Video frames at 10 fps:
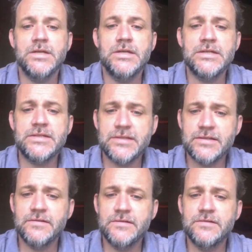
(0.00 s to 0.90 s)
It's
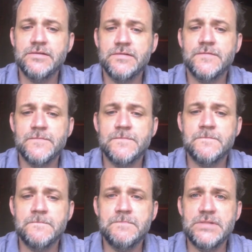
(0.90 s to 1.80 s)

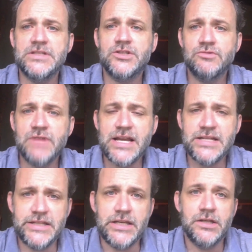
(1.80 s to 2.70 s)
it's
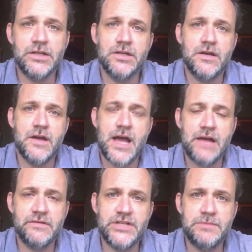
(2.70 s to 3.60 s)
crazy
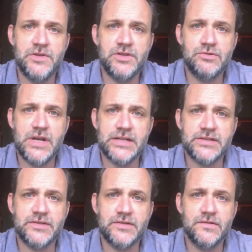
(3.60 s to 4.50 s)
how deep of the
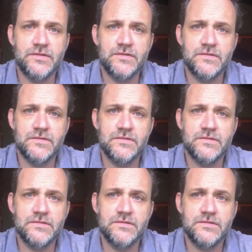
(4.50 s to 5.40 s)
trance
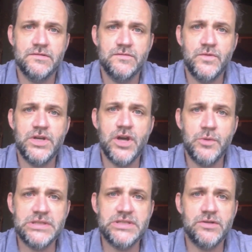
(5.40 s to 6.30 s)
we go
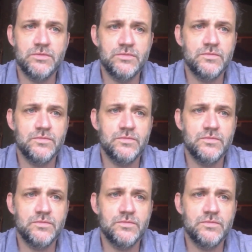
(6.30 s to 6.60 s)
into.